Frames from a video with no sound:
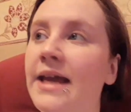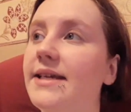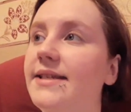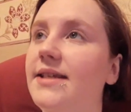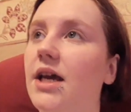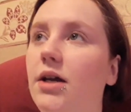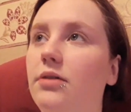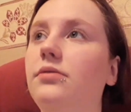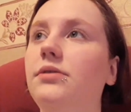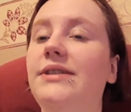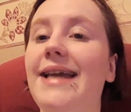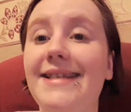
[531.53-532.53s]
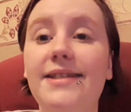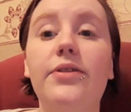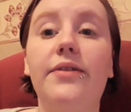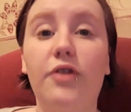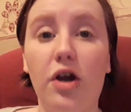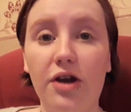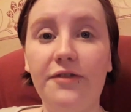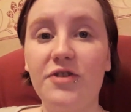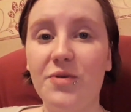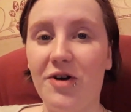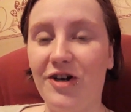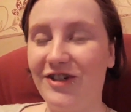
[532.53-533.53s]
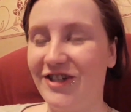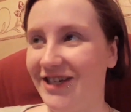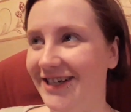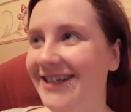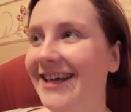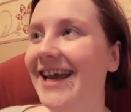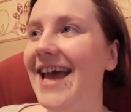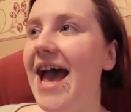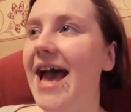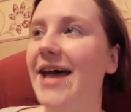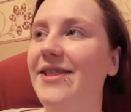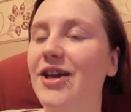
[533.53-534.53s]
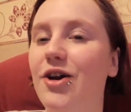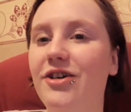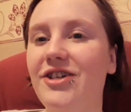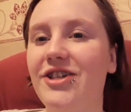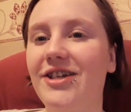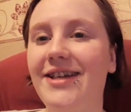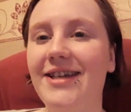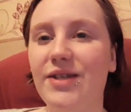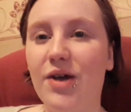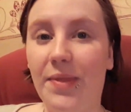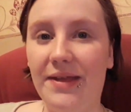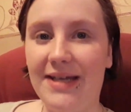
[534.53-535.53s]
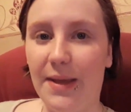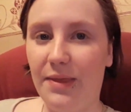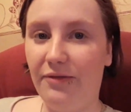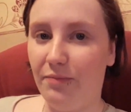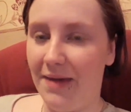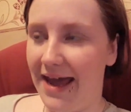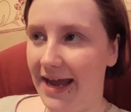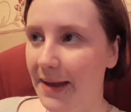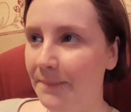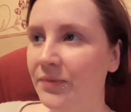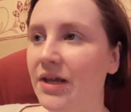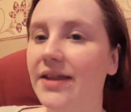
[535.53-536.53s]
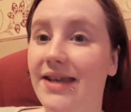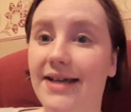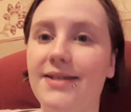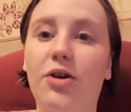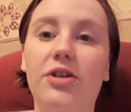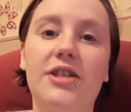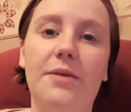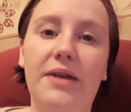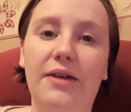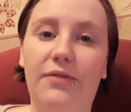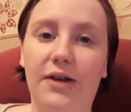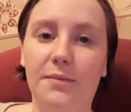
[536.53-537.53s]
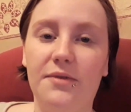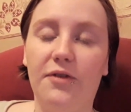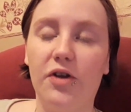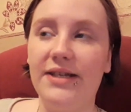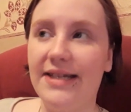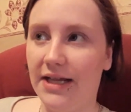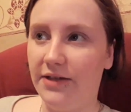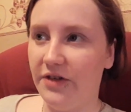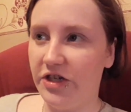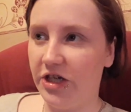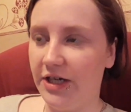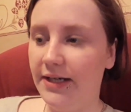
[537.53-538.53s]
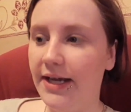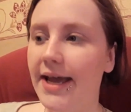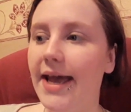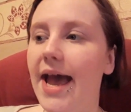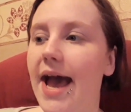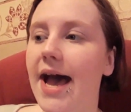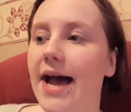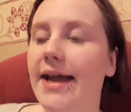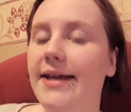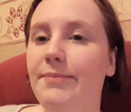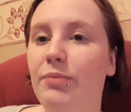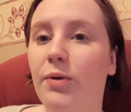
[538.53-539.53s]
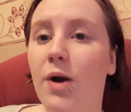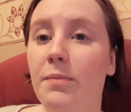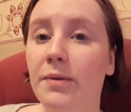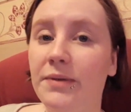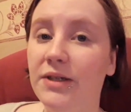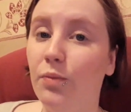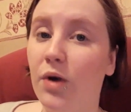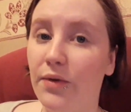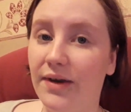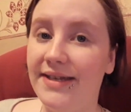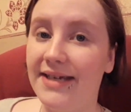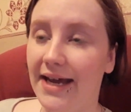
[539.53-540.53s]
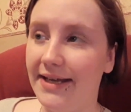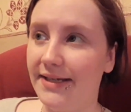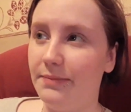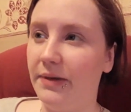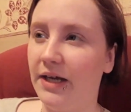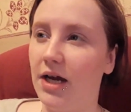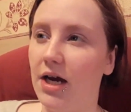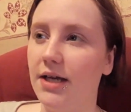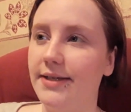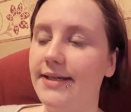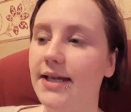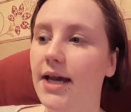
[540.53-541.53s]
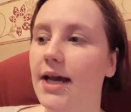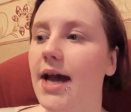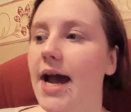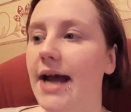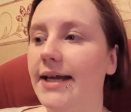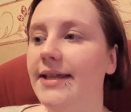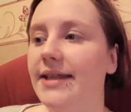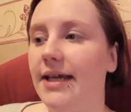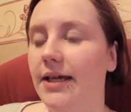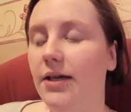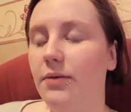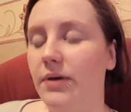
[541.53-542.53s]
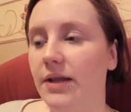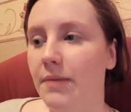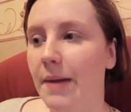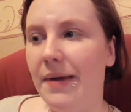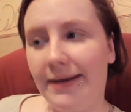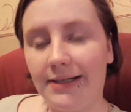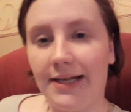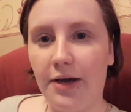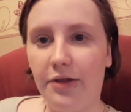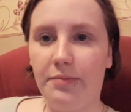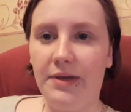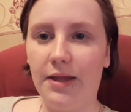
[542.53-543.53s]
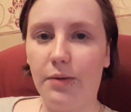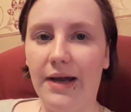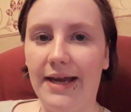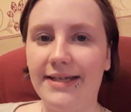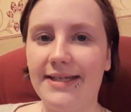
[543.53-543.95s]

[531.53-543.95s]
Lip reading: So yes, so they've gone off to auction. The auction is on the 10th of May. That's also being filmed for the television. I probably won't attend because I think with my mental health being the way it